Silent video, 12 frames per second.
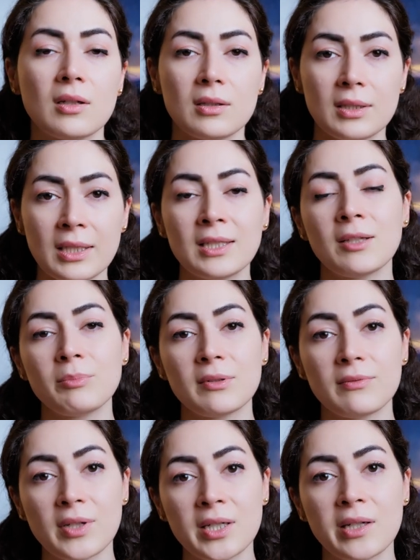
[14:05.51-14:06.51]
They can be
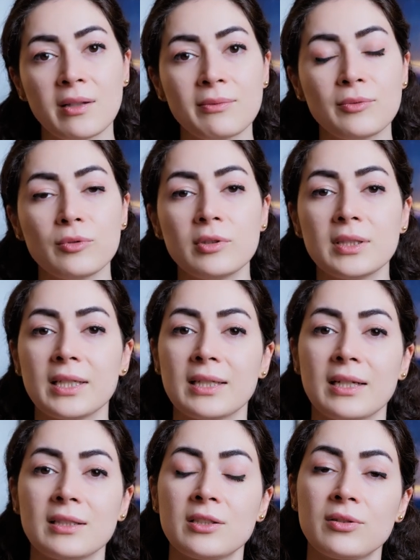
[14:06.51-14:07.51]
very helpful. They
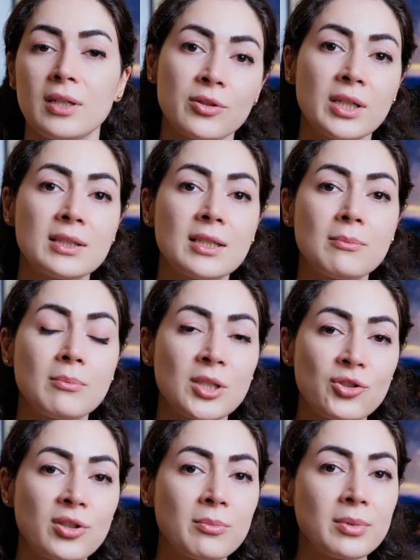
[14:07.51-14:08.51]
can create a
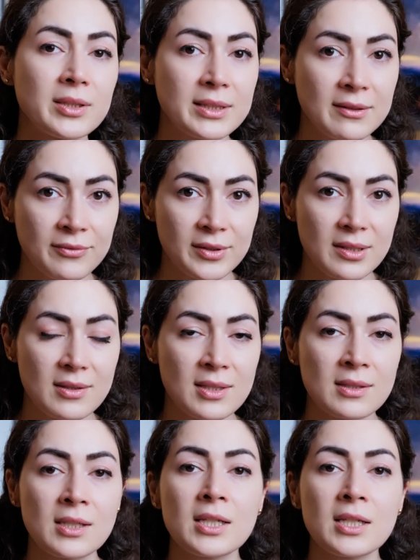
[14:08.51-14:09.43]
measurable difference,